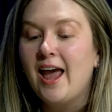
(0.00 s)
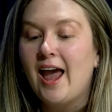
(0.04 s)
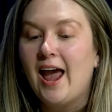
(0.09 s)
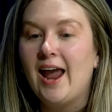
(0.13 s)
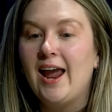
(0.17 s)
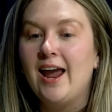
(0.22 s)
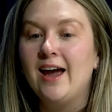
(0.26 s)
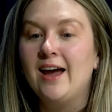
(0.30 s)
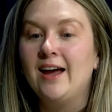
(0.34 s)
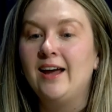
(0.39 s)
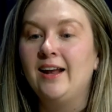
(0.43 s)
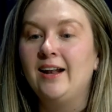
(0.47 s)

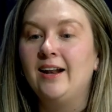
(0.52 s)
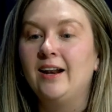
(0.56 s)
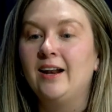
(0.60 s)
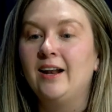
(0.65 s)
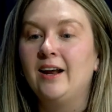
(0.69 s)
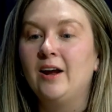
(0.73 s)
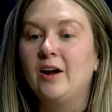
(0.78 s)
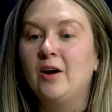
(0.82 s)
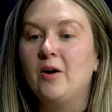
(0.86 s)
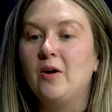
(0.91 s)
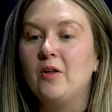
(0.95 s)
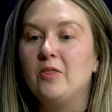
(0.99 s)
And
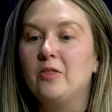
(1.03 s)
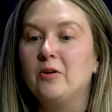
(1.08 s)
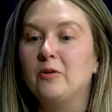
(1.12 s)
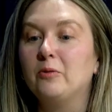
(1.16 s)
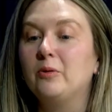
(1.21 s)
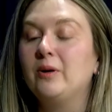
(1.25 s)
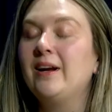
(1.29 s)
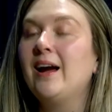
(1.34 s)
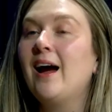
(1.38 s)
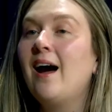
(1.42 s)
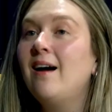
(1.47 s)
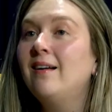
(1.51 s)
the
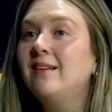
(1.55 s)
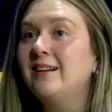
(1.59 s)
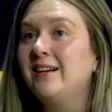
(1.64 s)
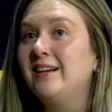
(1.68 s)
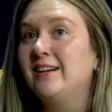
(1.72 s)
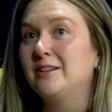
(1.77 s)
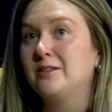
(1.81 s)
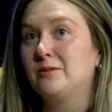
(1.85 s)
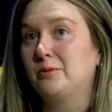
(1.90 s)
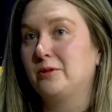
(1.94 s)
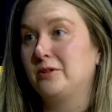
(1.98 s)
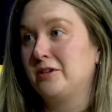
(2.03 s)
reality
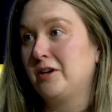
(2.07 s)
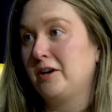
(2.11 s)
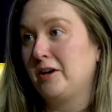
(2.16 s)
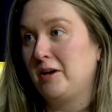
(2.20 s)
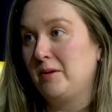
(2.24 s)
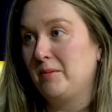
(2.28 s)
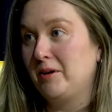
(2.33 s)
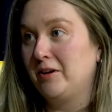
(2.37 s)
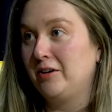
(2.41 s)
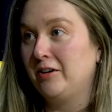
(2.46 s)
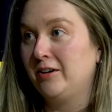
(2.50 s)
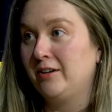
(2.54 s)
is, we're talking
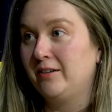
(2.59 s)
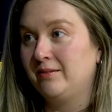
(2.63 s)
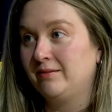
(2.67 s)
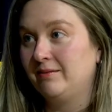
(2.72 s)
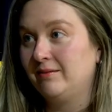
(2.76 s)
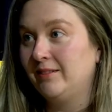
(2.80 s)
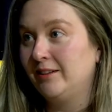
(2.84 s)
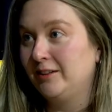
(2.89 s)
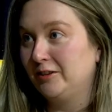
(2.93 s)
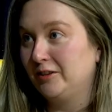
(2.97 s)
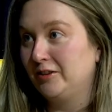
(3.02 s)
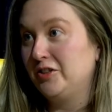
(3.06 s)
about our
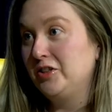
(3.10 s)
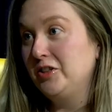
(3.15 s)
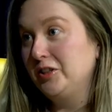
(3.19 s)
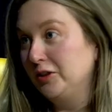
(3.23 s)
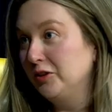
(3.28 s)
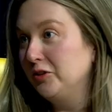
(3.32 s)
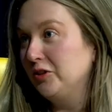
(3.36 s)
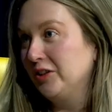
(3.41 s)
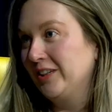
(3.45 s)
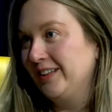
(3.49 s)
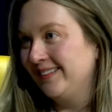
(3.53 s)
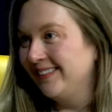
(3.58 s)
inner
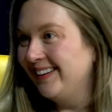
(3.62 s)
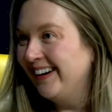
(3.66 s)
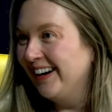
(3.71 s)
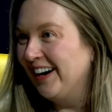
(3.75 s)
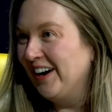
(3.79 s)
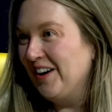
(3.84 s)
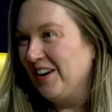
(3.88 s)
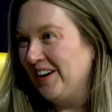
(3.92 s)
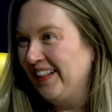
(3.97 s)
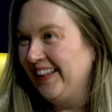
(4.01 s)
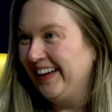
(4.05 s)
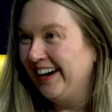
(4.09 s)
children
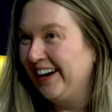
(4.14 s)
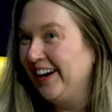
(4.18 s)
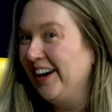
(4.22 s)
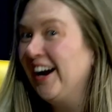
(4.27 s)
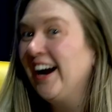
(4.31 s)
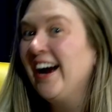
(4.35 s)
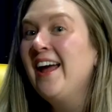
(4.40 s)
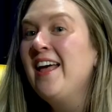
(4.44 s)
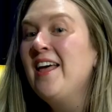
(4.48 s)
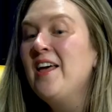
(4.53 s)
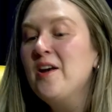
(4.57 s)
earlier.